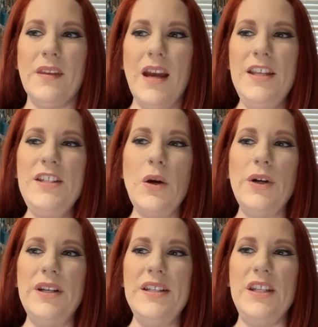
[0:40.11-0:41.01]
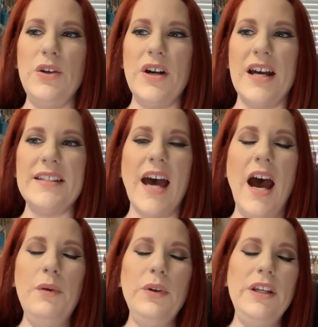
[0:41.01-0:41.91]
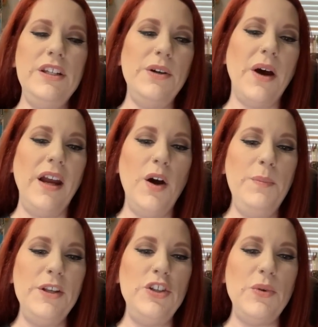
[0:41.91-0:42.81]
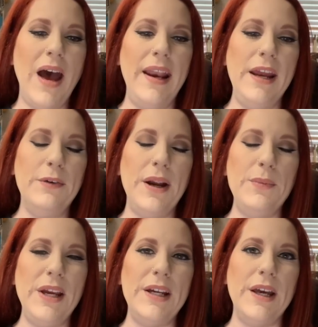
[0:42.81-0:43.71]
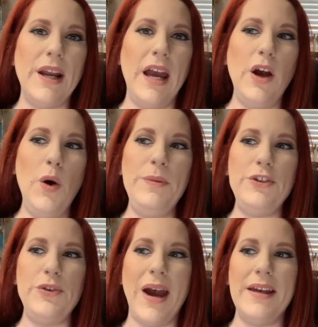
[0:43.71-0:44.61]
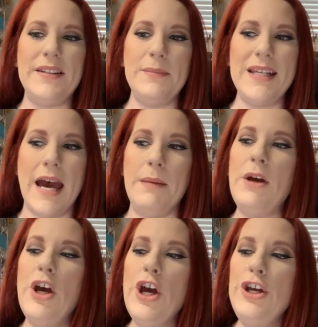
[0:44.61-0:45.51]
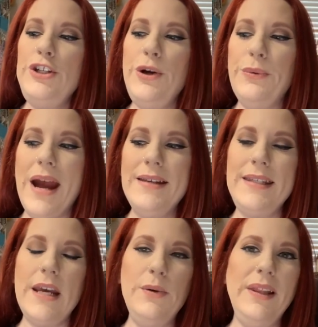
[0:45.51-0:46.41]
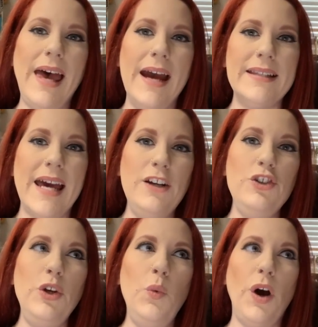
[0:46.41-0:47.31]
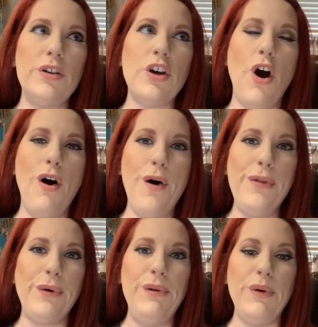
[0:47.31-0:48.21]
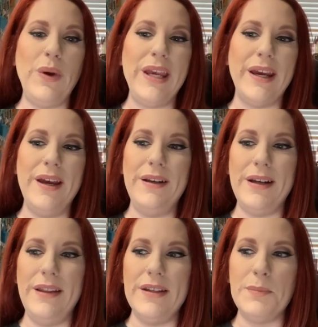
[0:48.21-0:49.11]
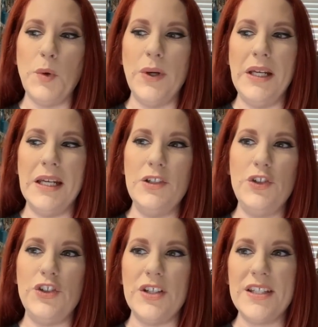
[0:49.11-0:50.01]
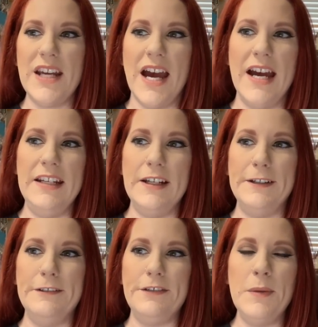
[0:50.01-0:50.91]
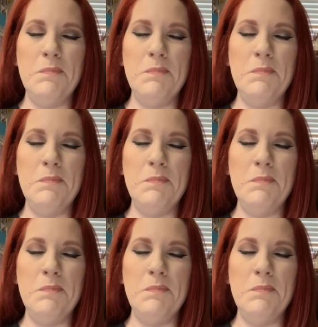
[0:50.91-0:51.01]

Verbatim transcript: It's so good to see you guys. I really do. I hope that you had a great weekend. I hope that you had some time to rest and relax. I actually worked all through the weekend, and at this point, it's just kind of,